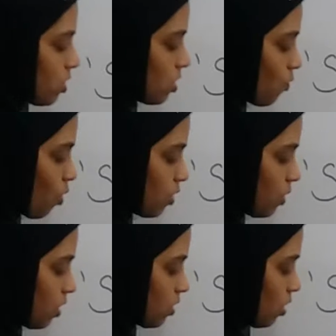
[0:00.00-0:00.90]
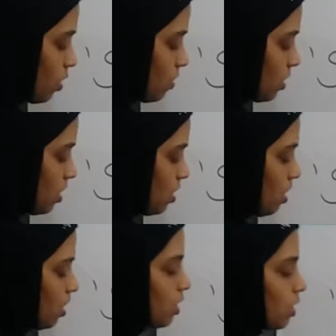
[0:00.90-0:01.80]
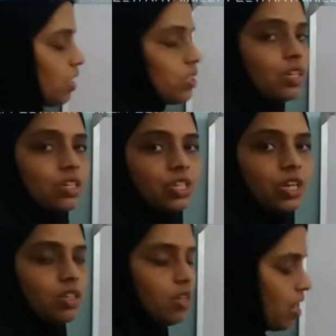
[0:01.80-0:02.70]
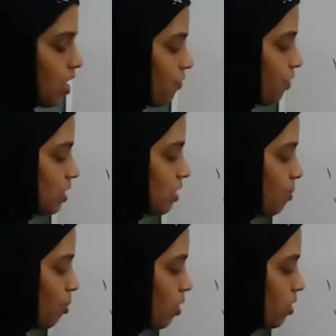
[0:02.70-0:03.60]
process want to execute the critical section, at first the